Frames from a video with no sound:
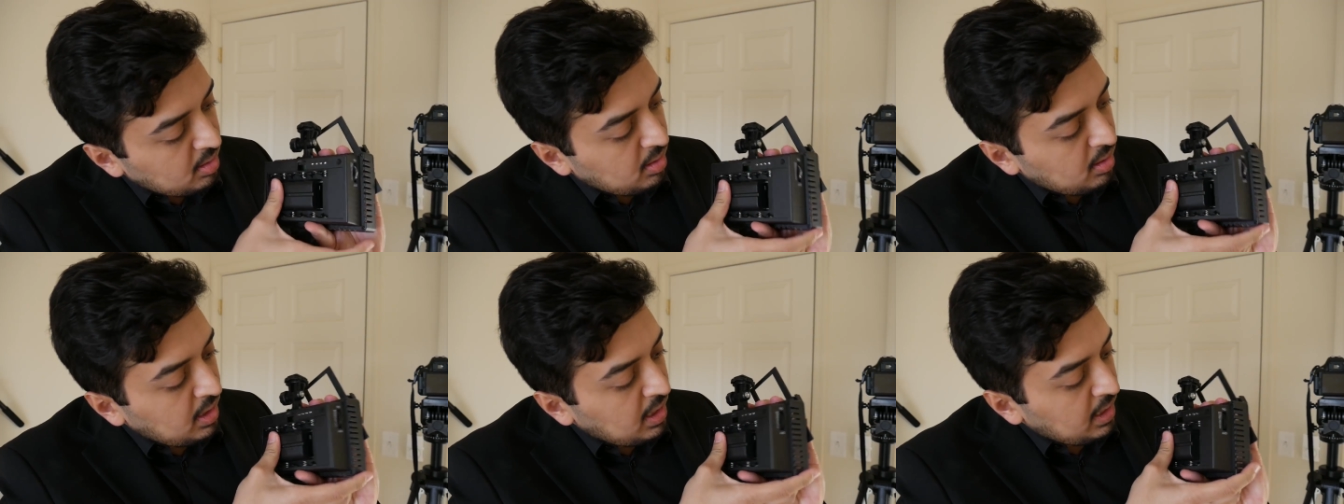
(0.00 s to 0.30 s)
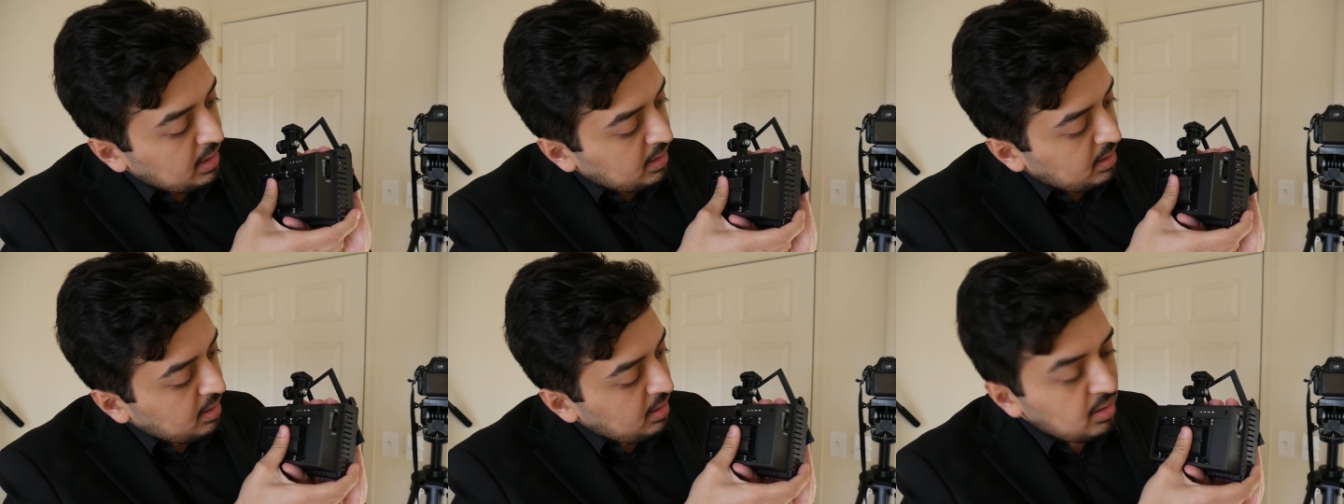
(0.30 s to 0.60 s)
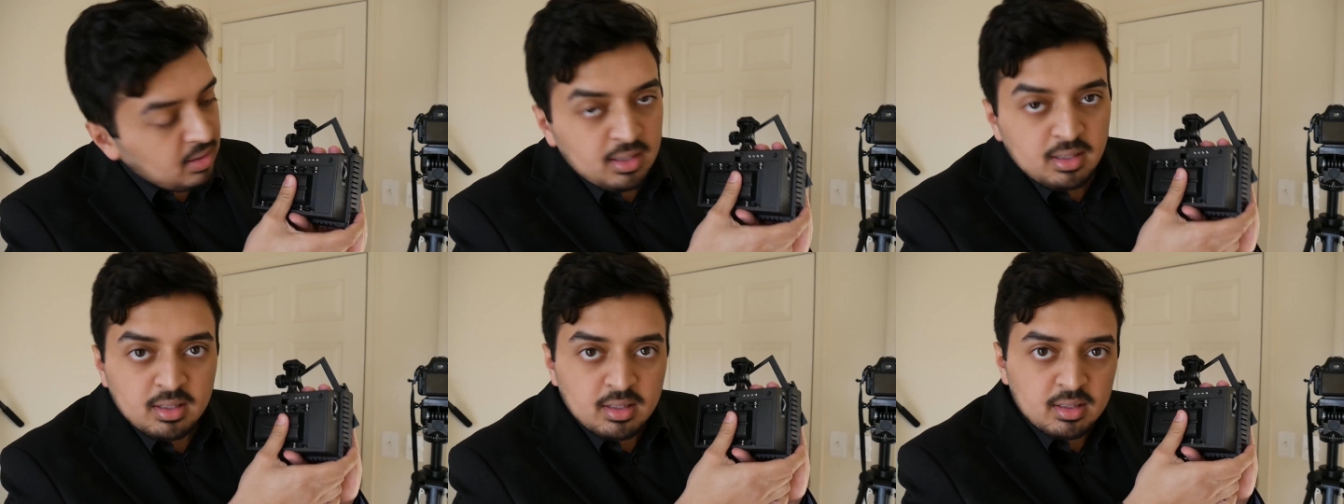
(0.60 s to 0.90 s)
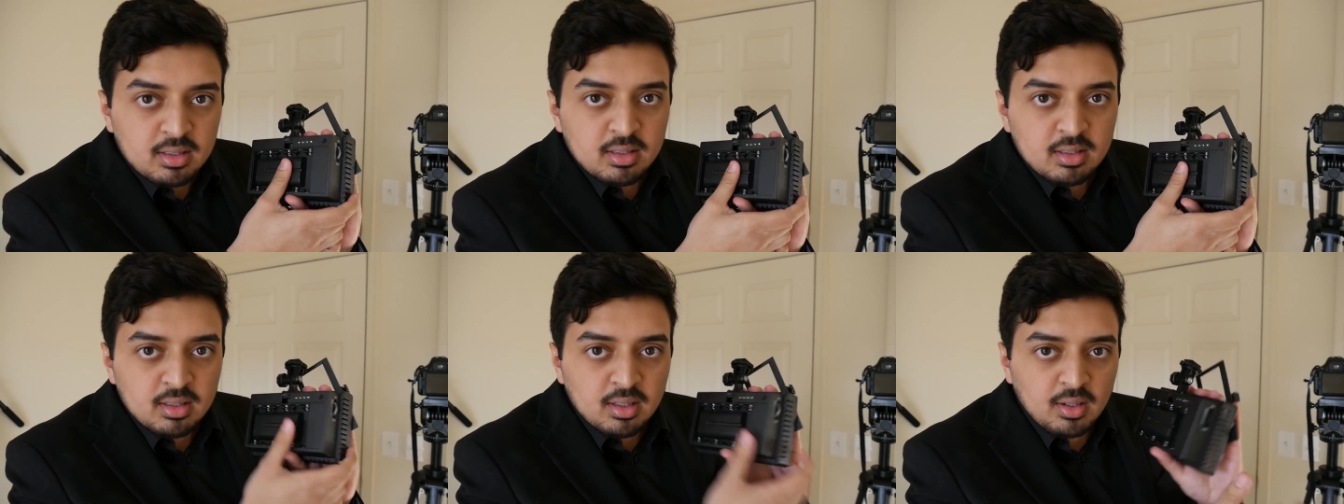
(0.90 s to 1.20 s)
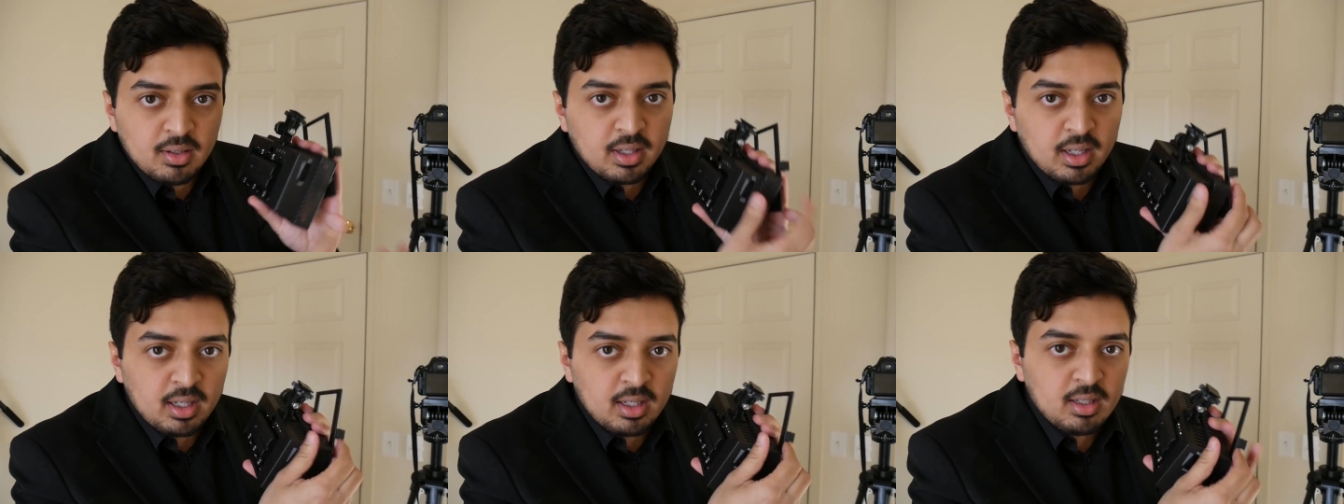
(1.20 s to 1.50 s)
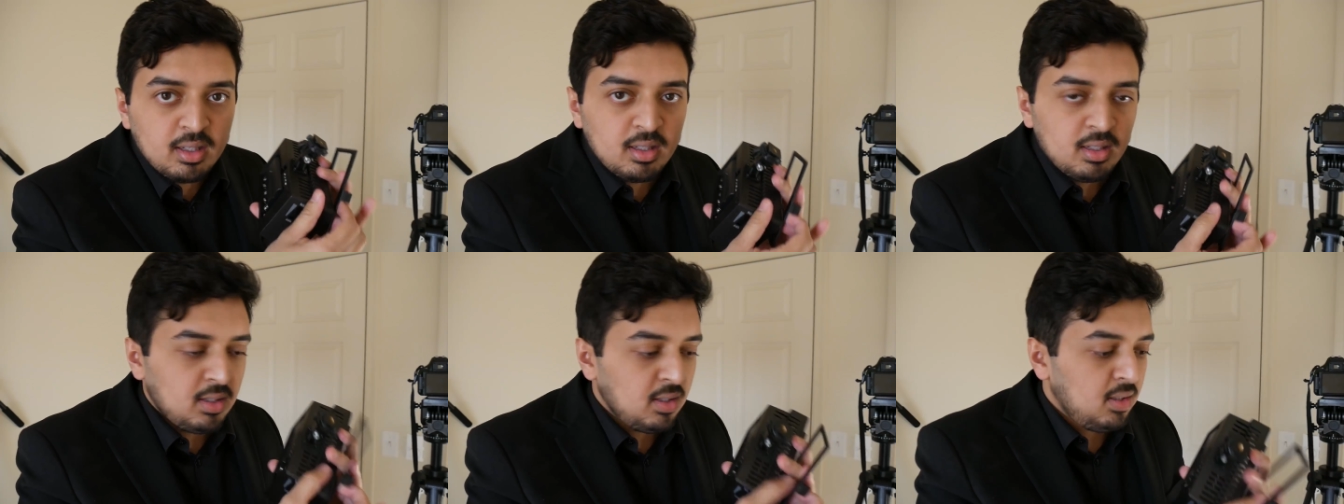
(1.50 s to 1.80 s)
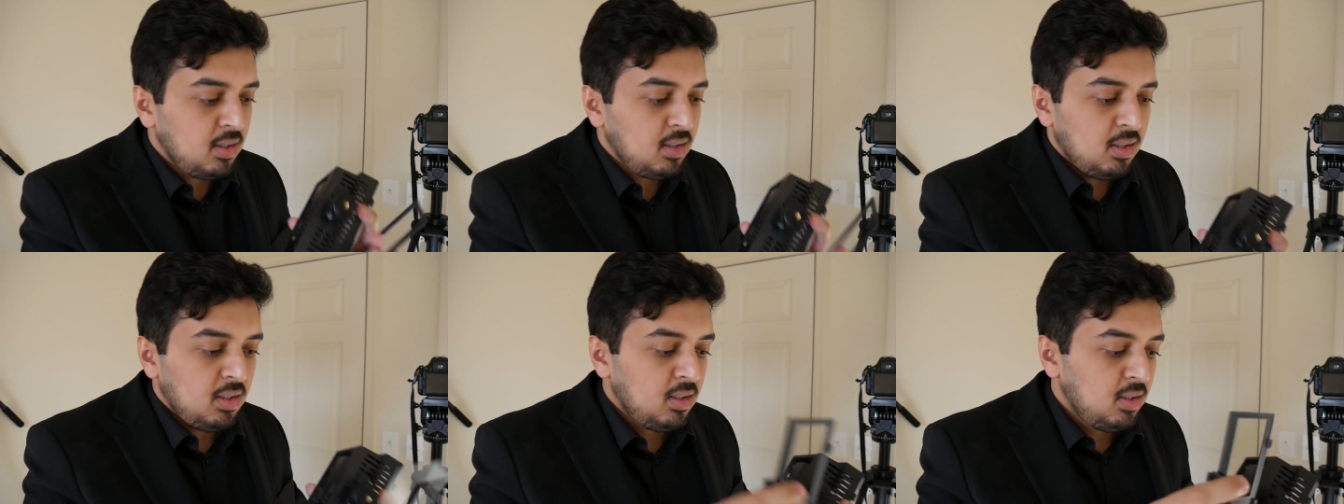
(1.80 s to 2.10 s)
Lock it in, okay?
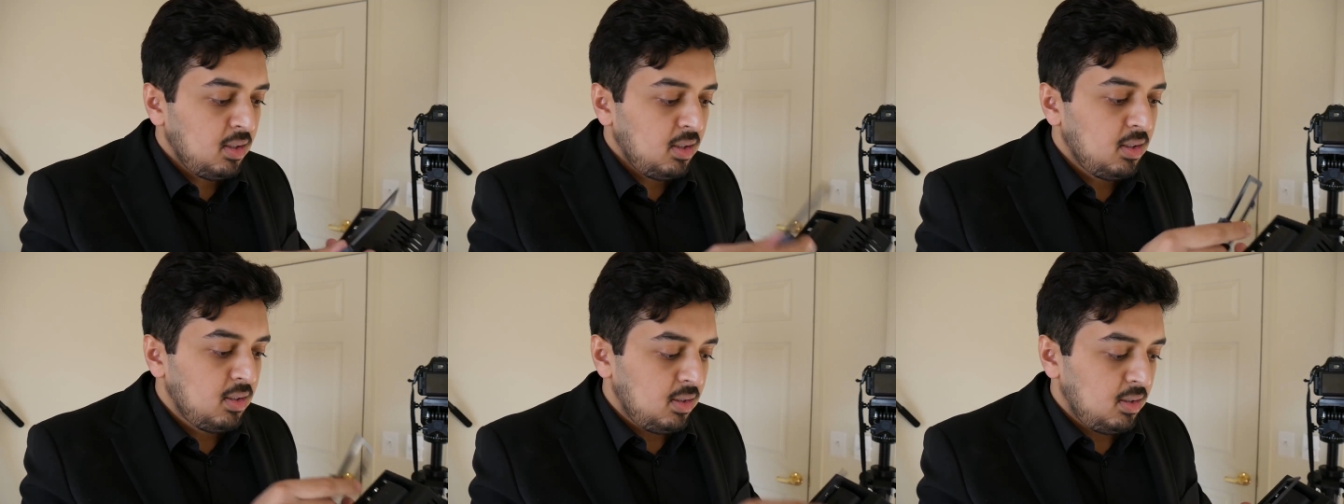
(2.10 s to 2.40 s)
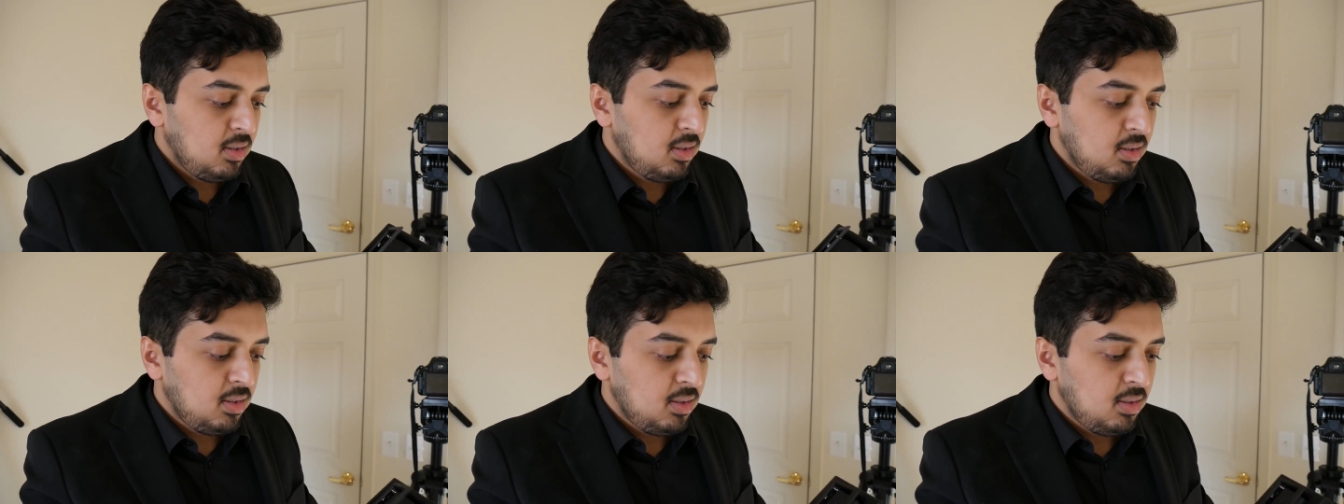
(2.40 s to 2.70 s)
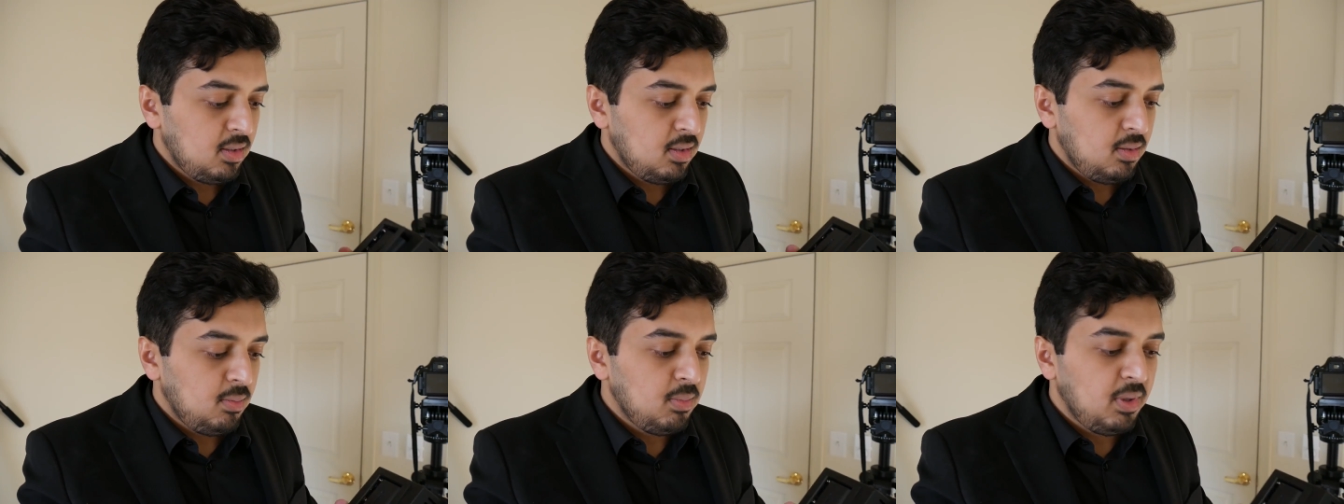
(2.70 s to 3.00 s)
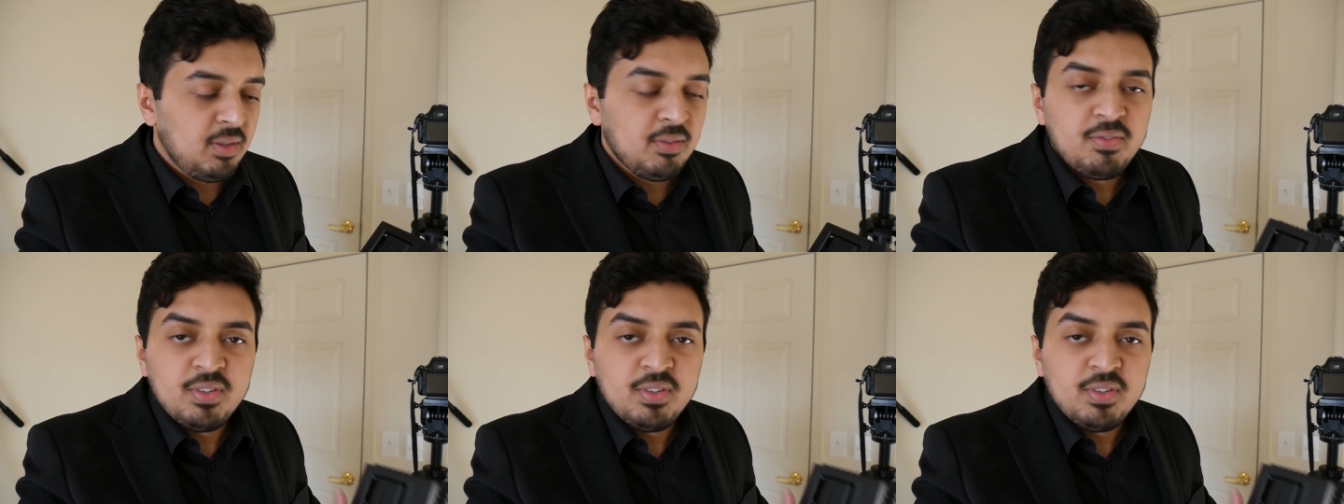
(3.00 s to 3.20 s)
might